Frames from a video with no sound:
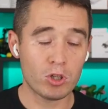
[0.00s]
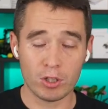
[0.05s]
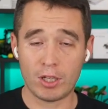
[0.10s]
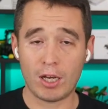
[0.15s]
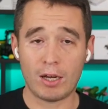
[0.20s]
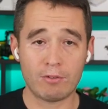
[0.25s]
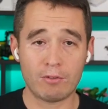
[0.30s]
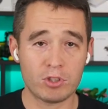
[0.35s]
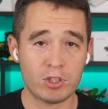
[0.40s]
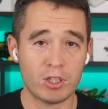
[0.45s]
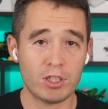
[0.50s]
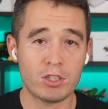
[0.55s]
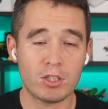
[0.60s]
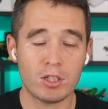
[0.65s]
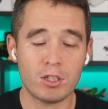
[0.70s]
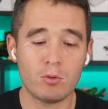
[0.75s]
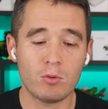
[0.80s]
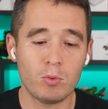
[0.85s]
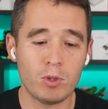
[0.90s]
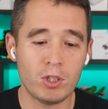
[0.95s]

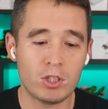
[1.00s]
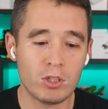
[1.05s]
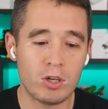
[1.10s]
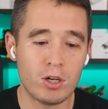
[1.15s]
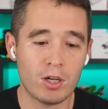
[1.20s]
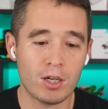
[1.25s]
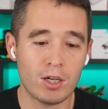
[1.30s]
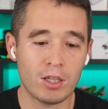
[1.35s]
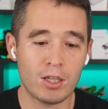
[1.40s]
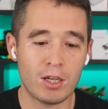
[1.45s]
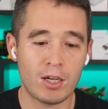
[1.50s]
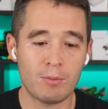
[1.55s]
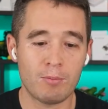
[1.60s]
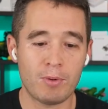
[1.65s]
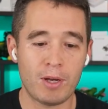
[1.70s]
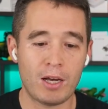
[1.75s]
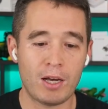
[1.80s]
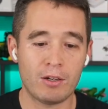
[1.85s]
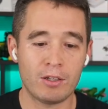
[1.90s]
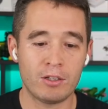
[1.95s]
conversation. We talk a lot
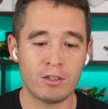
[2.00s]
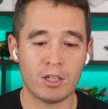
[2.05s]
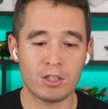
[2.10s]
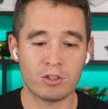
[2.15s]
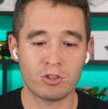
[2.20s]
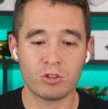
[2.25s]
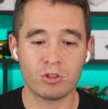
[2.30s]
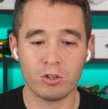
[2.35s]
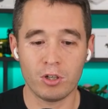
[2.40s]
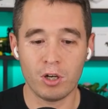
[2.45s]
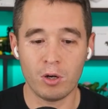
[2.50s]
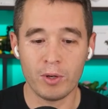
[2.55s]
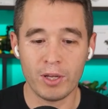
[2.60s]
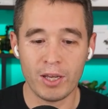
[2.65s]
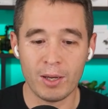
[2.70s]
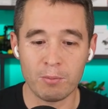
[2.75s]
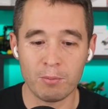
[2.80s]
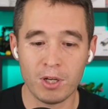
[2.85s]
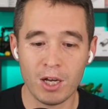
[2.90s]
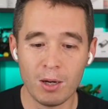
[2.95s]
about industrial O E
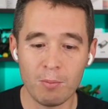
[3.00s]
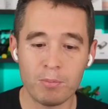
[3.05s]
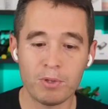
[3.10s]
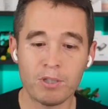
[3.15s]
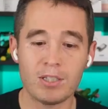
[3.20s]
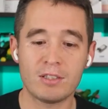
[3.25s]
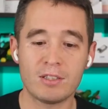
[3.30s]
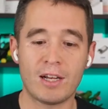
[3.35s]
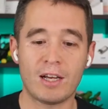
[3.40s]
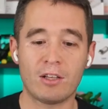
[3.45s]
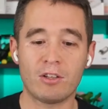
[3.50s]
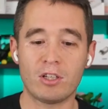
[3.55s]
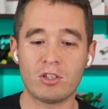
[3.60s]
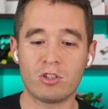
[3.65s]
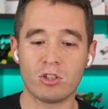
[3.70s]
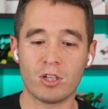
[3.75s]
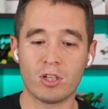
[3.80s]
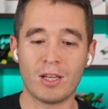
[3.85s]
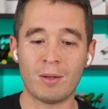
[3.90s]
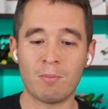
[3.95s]
M companies and how they
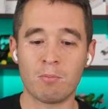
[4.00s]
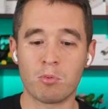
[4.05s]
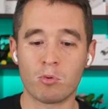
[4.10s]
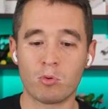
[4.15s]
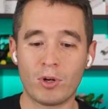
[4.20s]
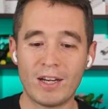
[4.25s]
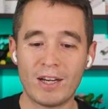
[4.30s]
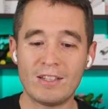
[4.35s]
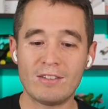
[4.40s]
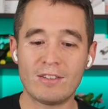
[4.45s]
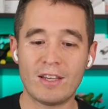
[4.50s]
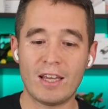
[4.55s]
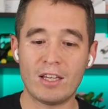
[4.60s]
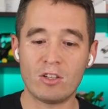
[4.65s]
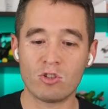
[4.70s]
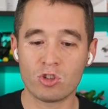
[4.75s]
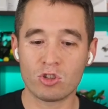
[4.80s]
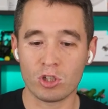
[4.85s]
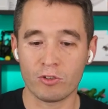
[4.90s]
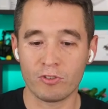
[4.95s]
should embrace a
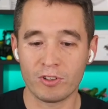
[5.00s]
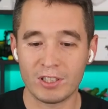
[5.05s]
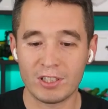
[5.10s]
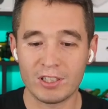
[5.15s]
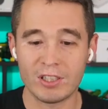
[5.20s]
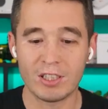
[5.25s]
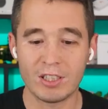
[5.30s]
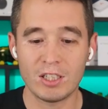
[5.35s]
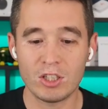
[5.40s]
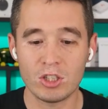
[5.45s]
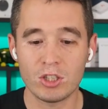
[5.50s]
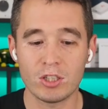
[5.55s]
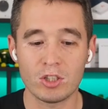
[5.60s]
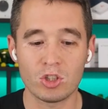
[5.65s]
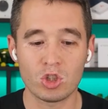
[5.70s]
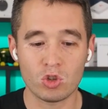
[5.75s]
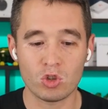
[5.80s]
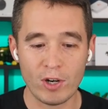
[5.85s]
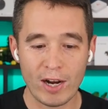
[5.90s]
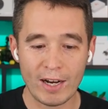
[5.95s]
serverlessization
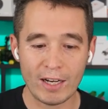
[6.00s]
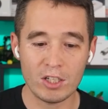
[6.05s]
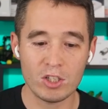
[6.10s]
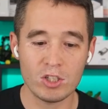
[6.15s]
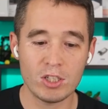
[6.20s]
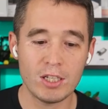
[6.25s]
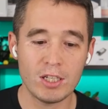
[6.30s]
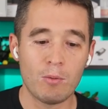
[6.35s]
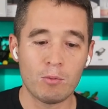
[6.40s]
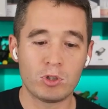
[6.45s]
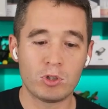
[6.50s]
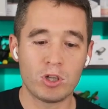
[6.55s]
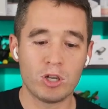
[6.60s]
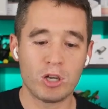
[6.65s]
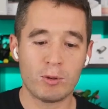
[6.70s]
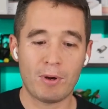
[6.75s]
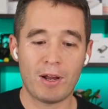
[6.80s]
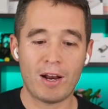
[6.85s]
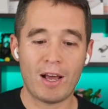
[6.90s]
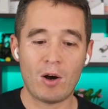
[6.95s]
strategy. We talk
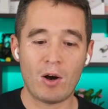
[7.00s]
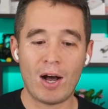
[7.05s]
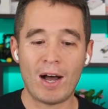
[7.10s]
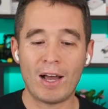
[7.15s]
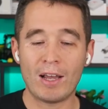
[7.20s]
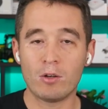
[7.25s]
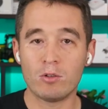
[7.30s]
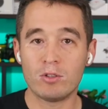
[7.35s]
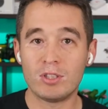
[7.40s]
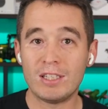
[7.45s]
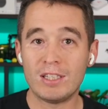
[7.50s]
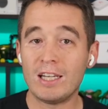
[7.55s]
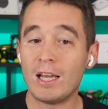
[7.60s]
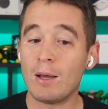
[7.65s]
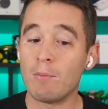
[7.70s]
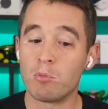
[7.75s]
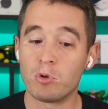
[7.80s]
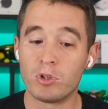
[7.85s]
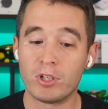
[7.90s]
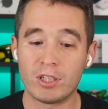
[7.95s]
about how IoT
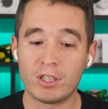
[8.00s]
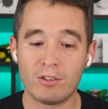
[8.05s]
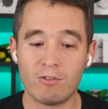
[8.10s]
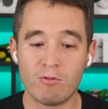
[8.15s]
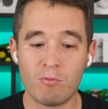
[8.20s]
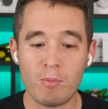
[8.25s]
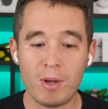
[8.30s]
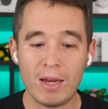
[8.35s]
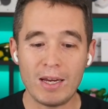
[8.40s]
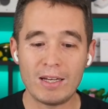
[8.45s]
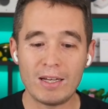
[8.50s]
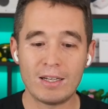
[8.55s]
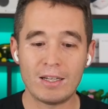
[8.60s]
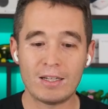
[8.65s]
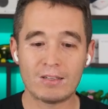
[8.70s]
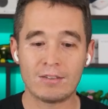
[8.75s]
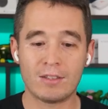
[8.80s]
and predictive maintenance